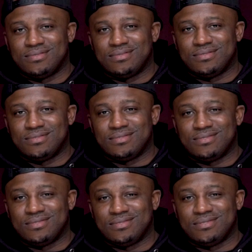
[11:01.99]

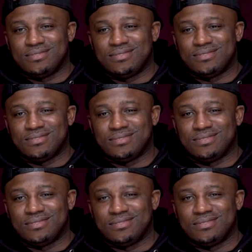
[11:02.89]

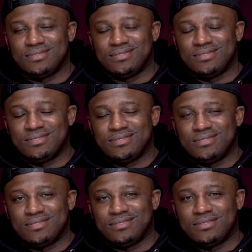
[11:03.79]

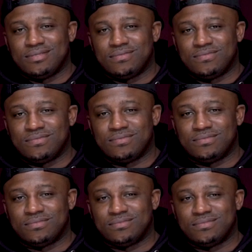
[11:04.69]

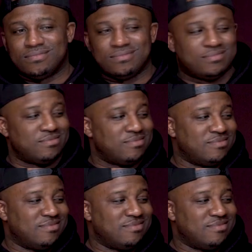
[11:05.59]
The person shown says nothing.